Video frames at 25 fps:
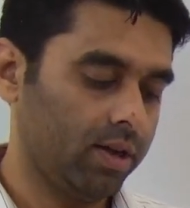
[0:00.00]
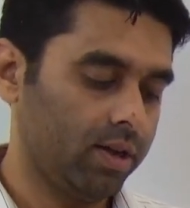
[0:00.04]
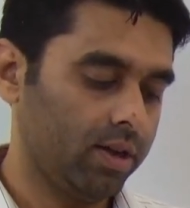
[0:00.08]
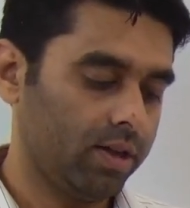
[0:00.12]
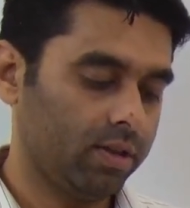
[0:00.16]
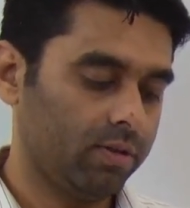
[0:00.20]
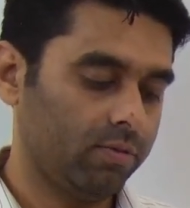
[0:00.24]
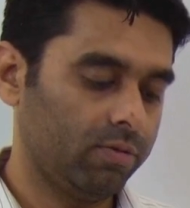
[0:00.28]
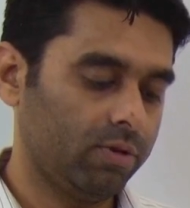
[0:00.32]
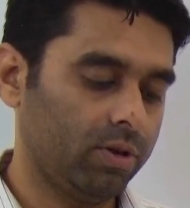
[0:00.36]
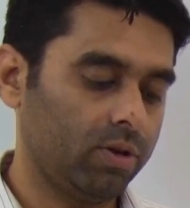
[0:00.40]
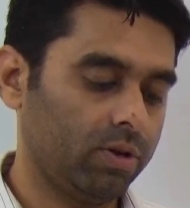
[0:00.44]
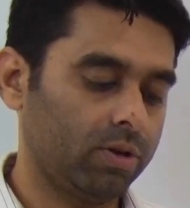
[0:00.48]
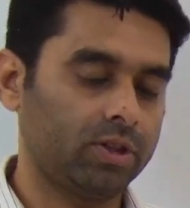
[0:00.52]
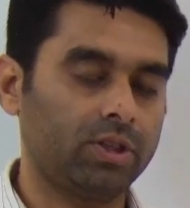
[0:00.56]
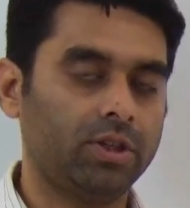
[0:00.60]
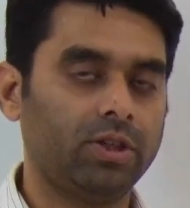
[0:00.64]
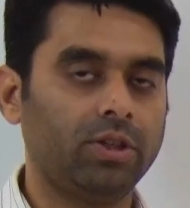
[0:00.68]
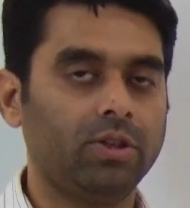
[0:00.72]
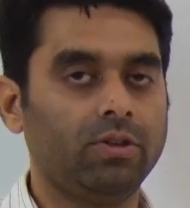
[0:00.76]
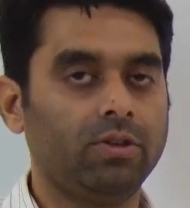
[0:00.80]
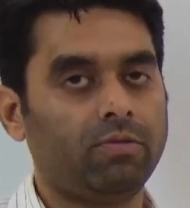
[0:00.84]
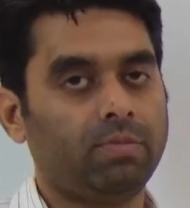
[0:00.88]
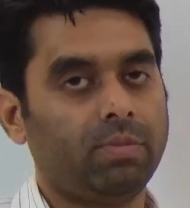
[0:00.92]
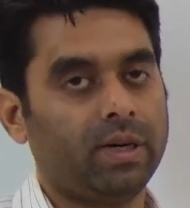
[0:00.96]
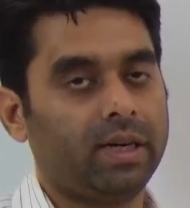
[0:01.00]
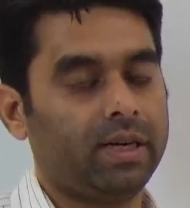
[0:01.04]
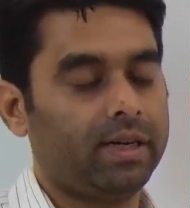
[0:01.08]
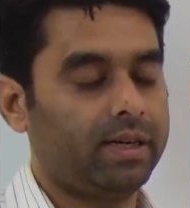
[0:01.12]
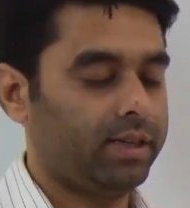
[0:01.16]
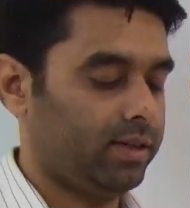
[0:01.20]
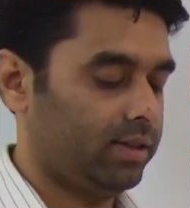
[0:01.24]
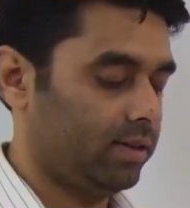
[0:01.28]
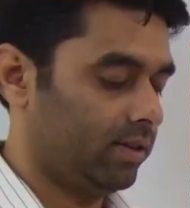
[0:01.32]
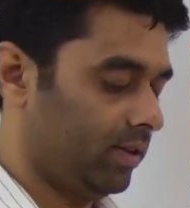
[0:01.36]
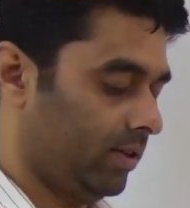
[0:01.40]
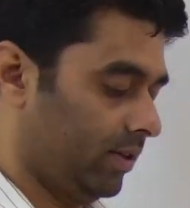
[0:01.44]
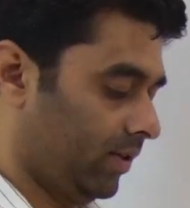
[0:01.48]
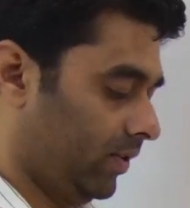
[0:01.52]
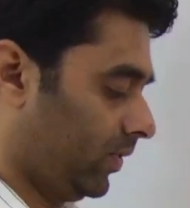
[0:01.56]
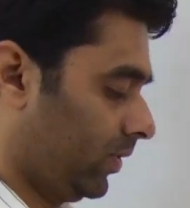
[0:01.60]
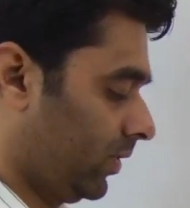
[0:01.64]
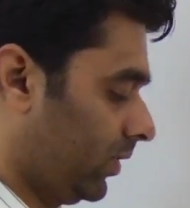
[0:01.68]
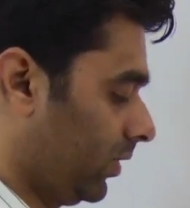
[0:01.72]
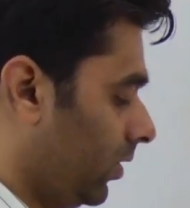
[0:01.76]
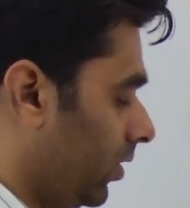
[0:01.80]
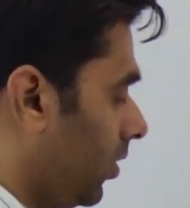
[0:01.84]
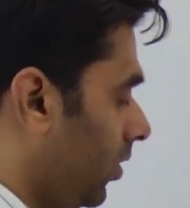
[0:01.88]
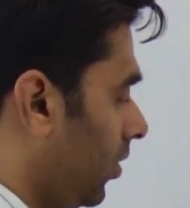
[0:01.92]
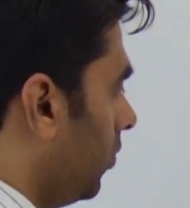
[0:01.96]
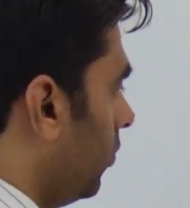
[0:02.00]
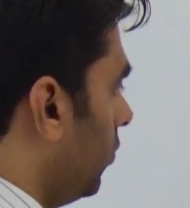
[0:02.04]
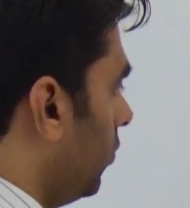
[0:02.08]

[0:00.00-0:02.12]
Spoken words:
The velocity of particle is. So